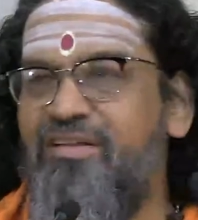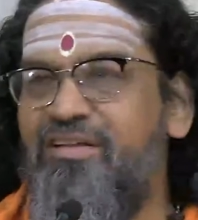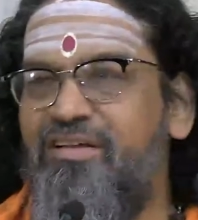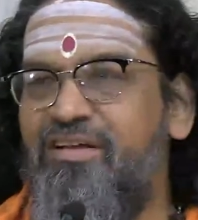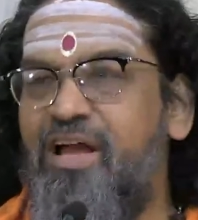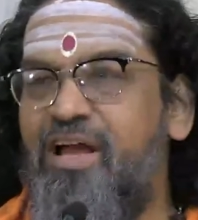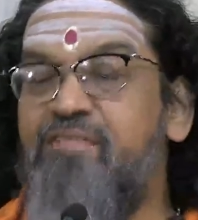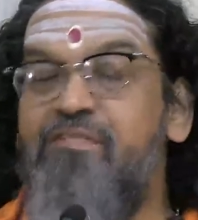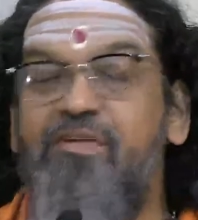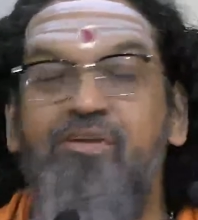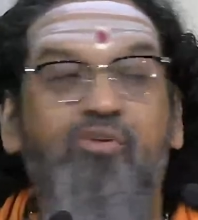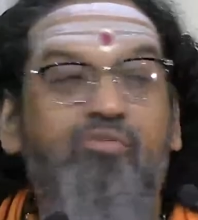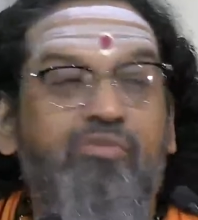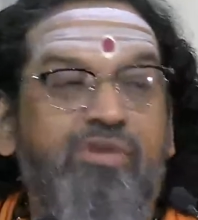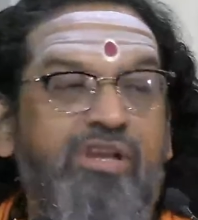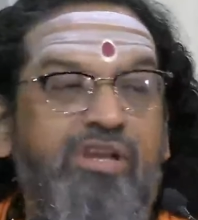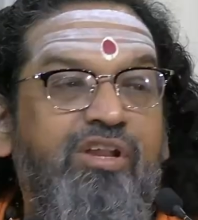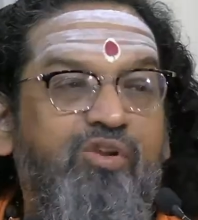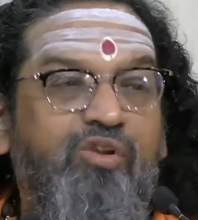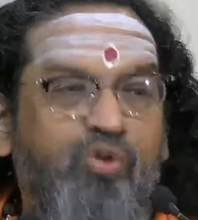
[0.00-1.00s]
I went to one
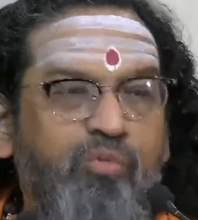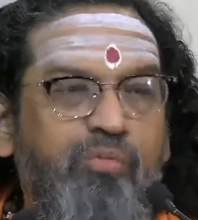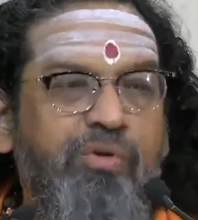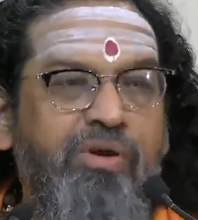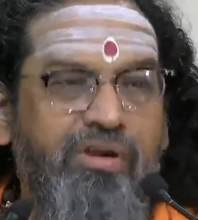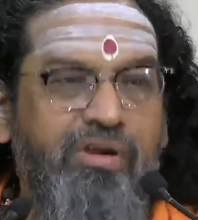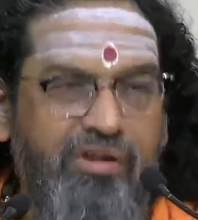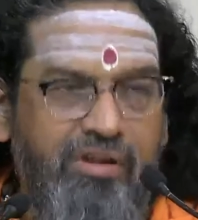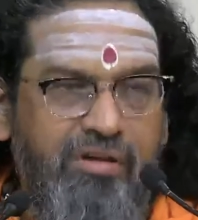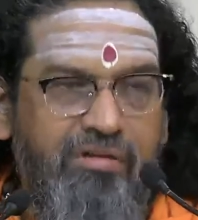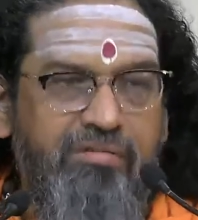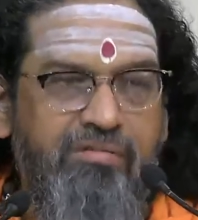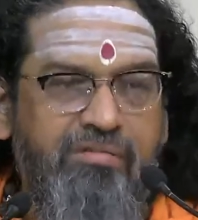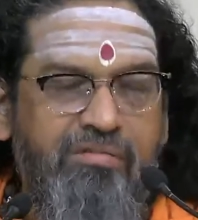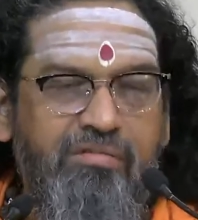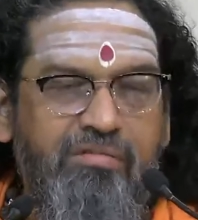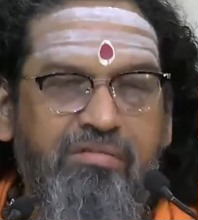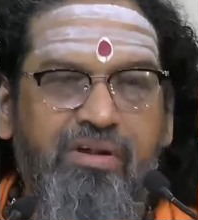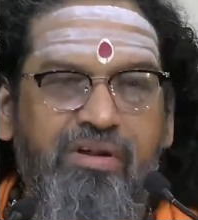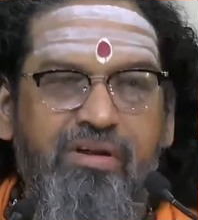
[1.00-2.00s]
incubator.
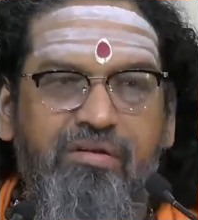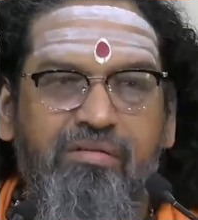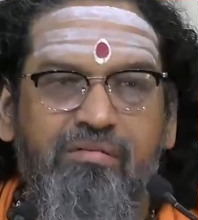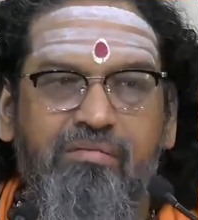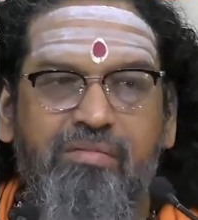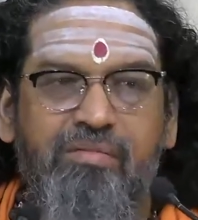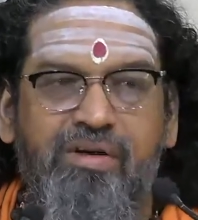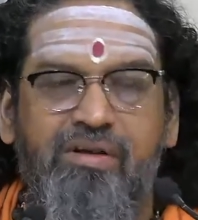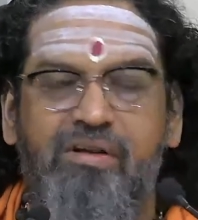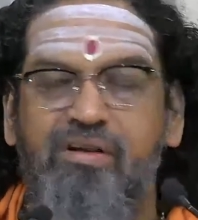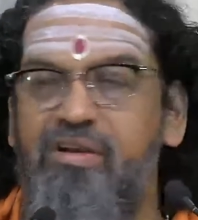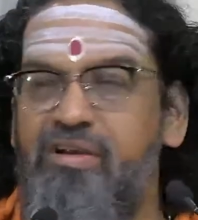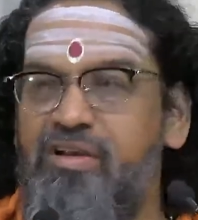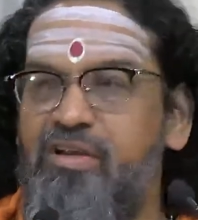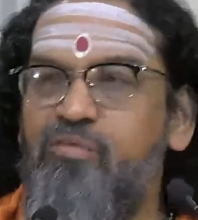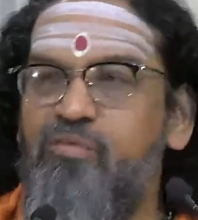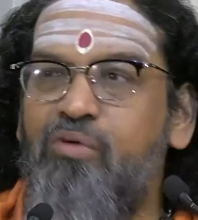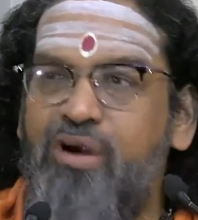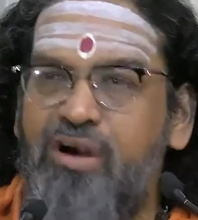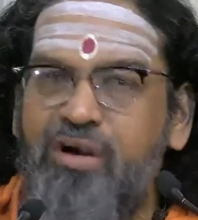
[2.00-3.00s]
One maternity
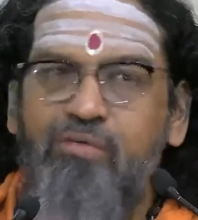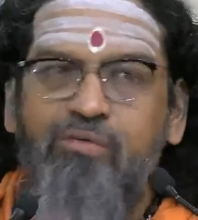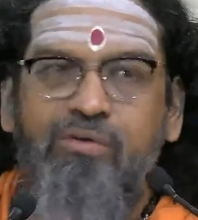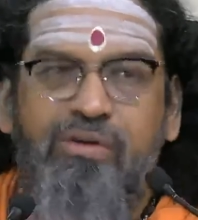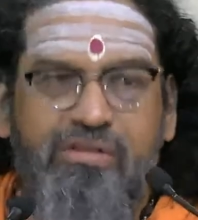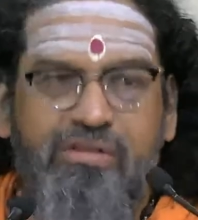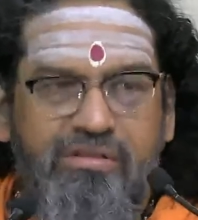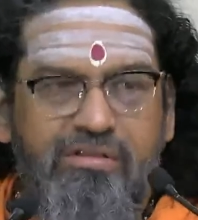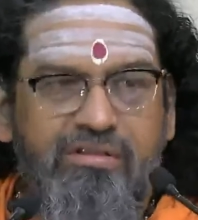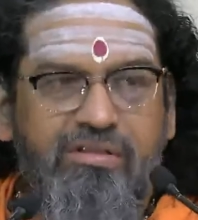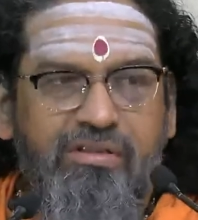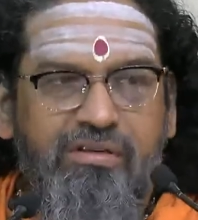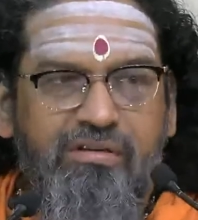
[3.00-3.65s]
ward was there.